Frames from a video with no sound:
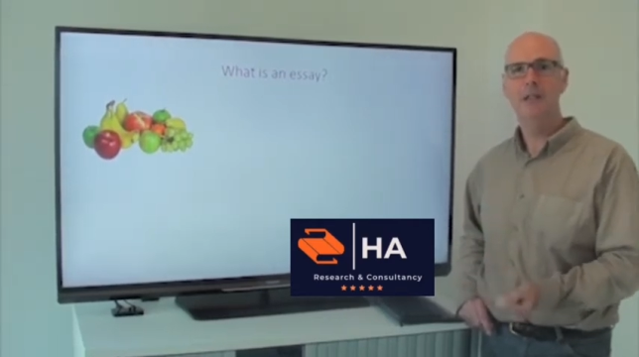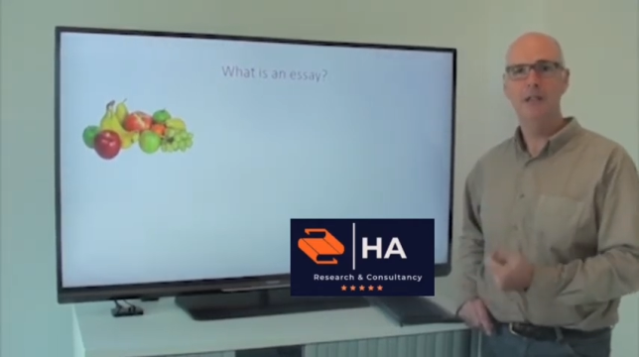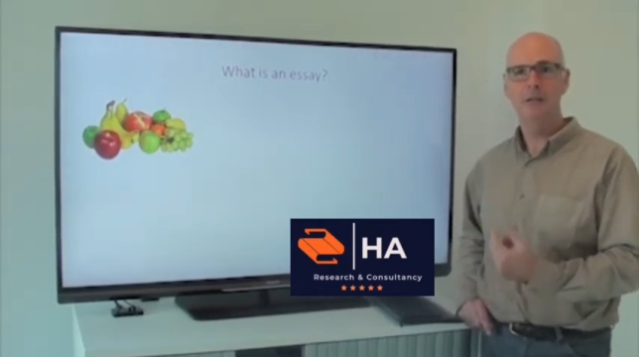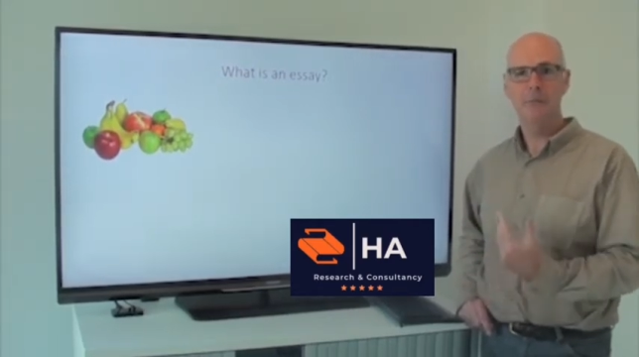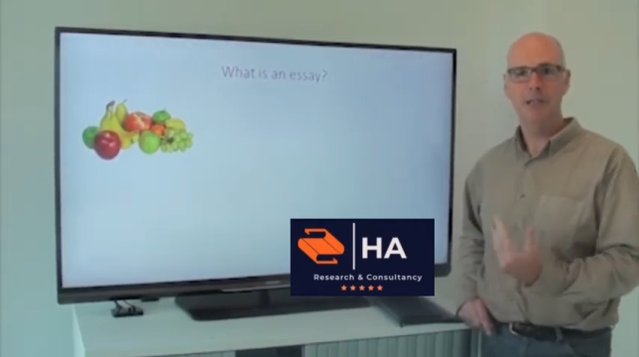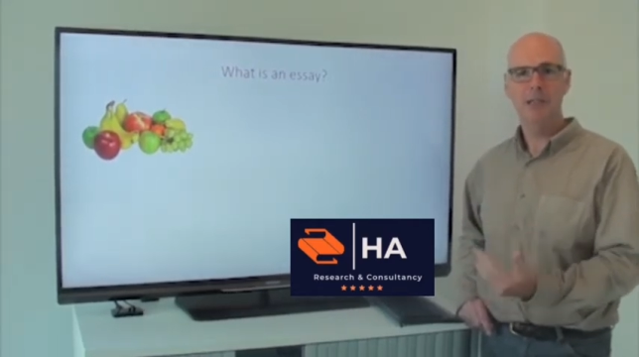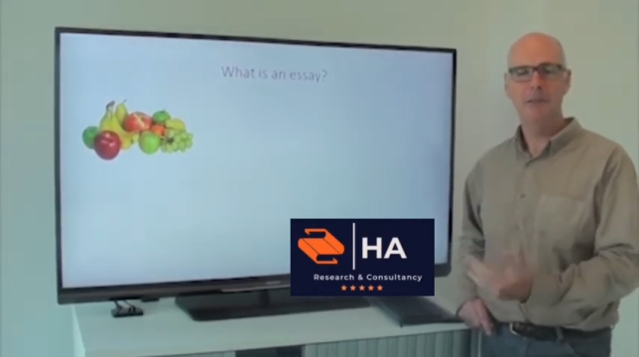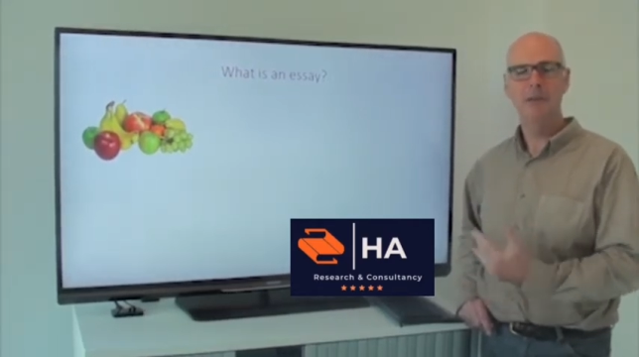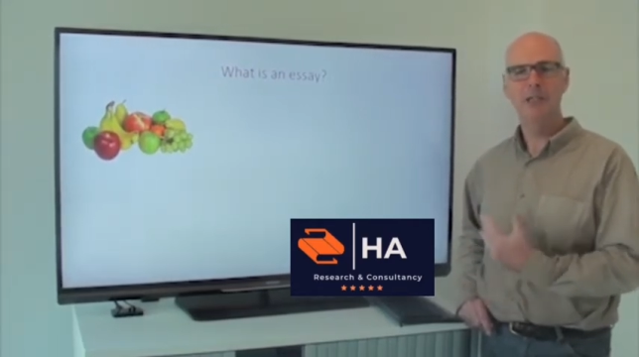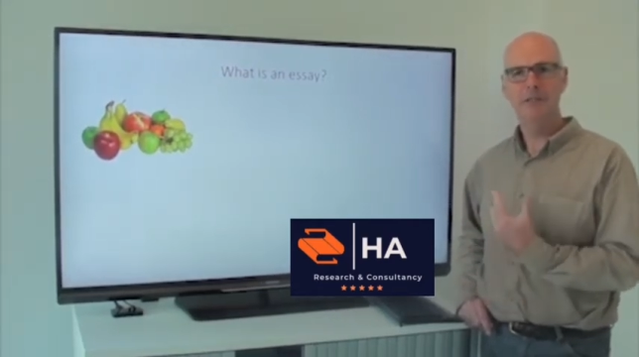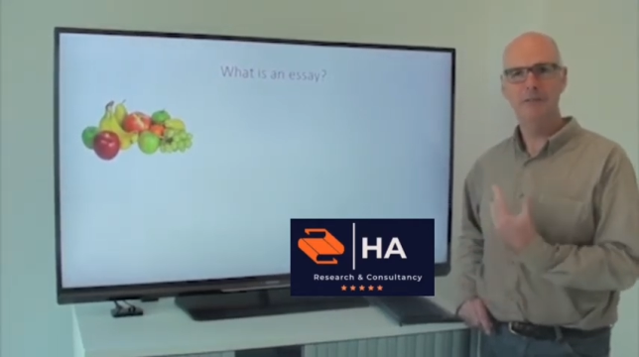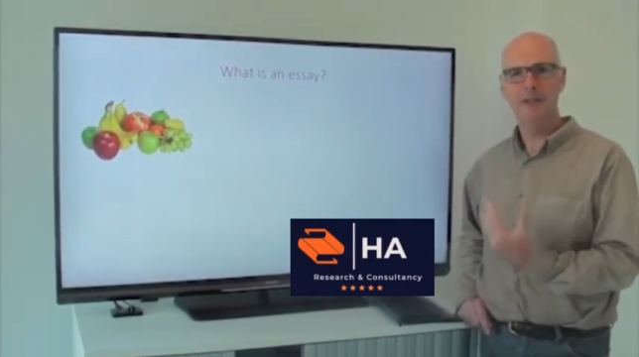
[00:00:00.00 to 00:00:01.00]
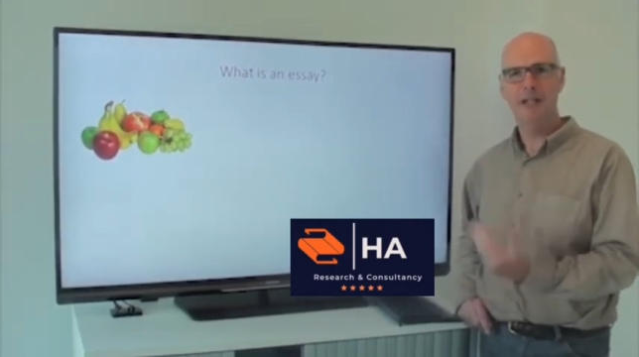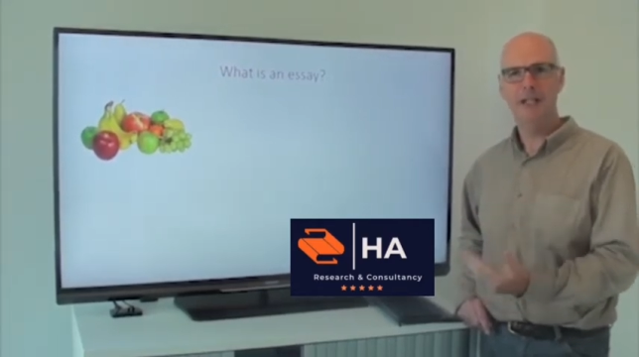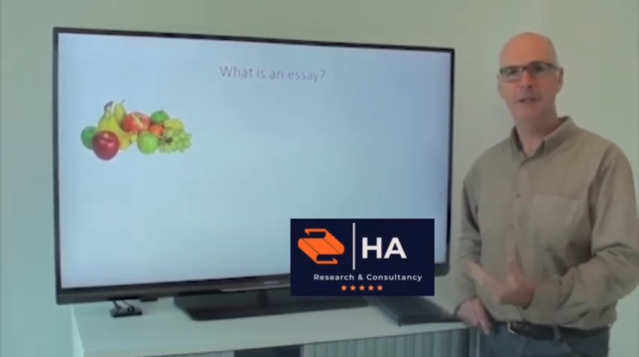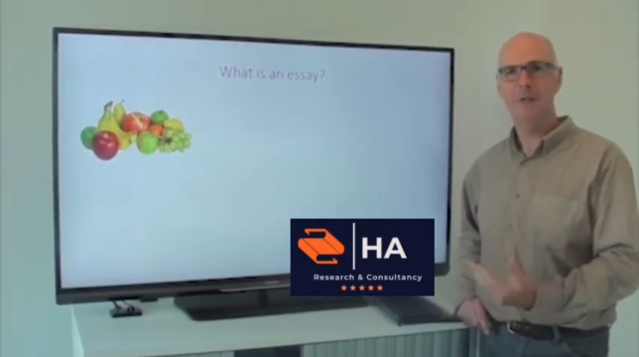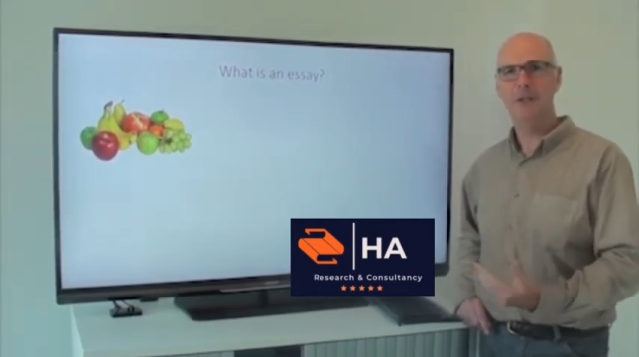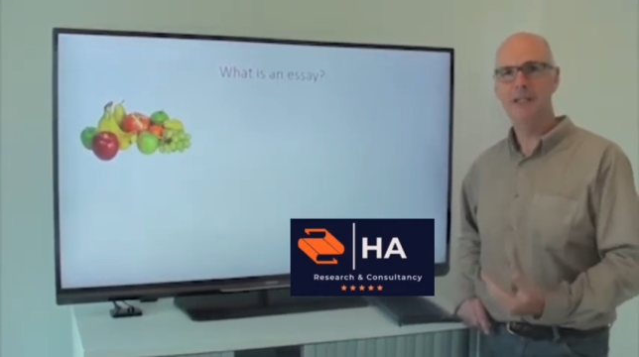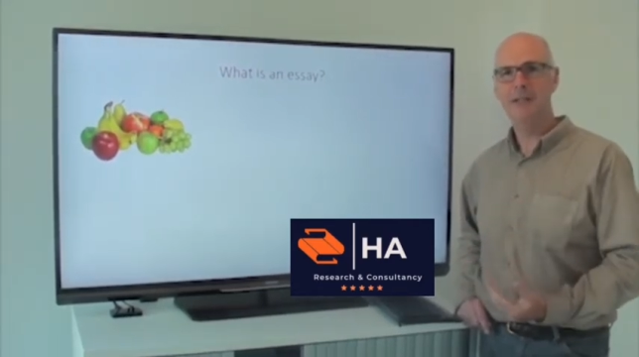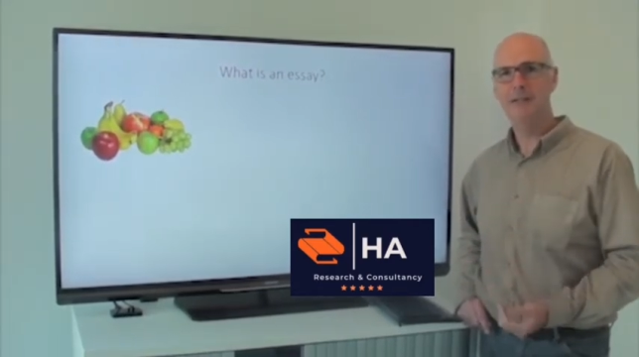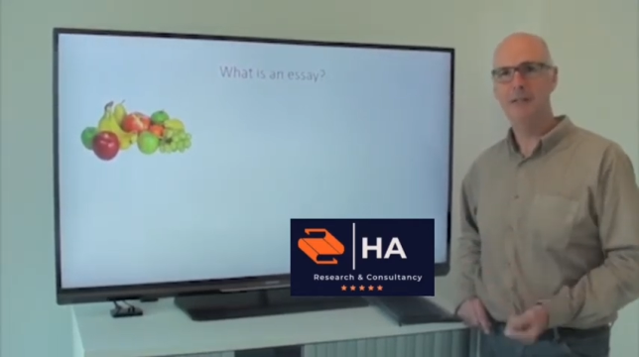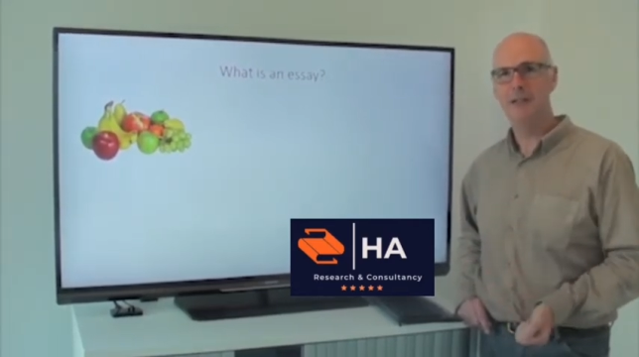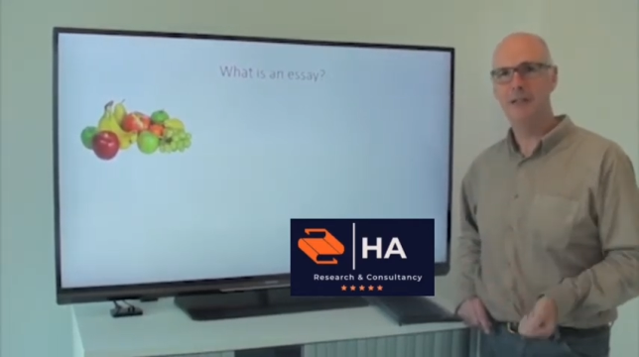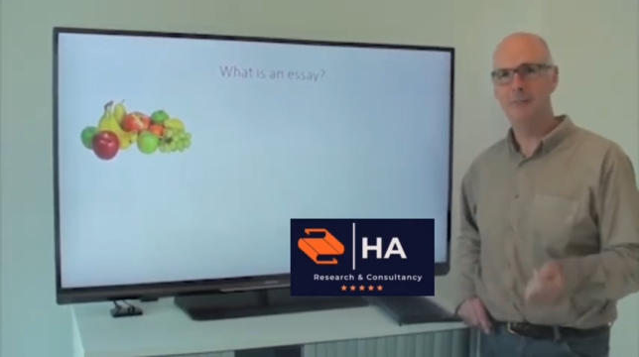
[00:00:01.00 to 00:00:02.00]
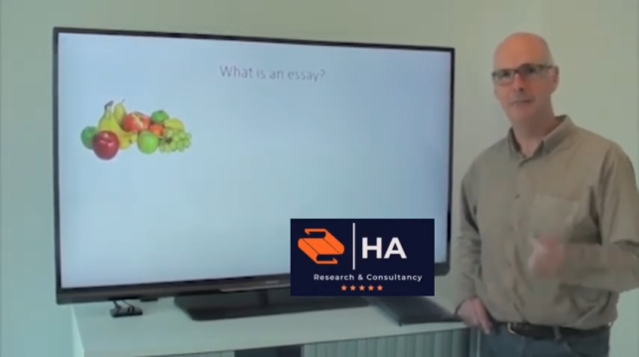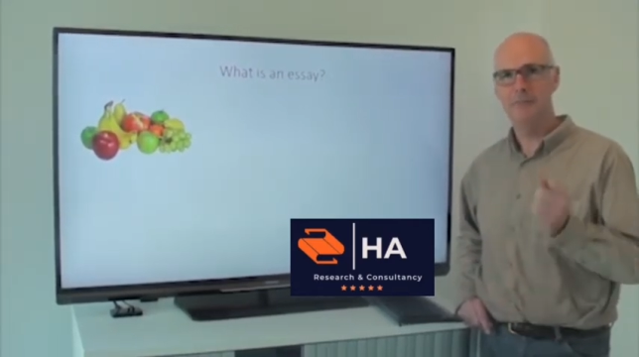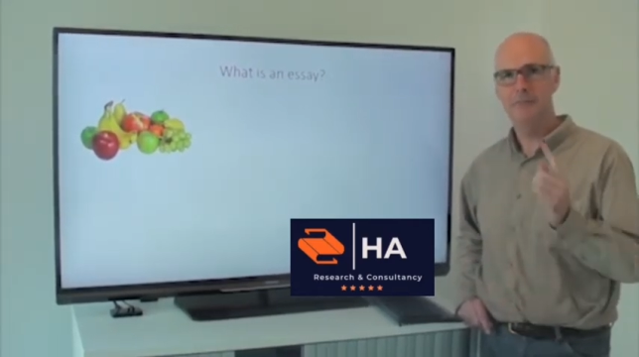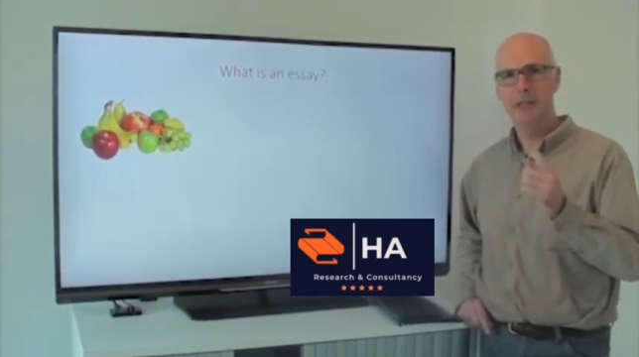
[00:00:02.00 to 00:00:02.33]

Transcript: and maybe evaluating them.